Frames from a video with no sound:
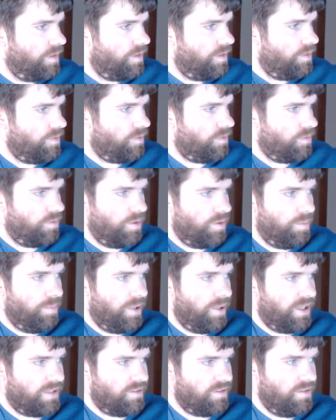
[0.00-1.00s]
So I'm
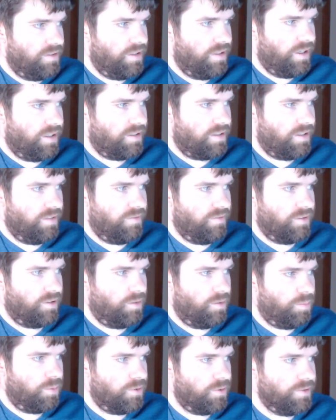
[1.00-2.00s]
back to not having the
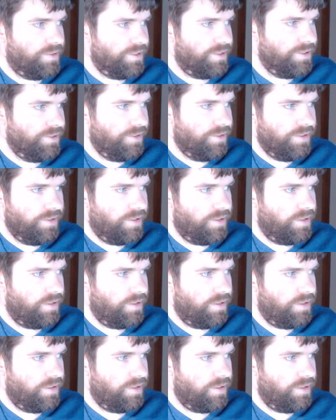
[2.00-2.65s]
println.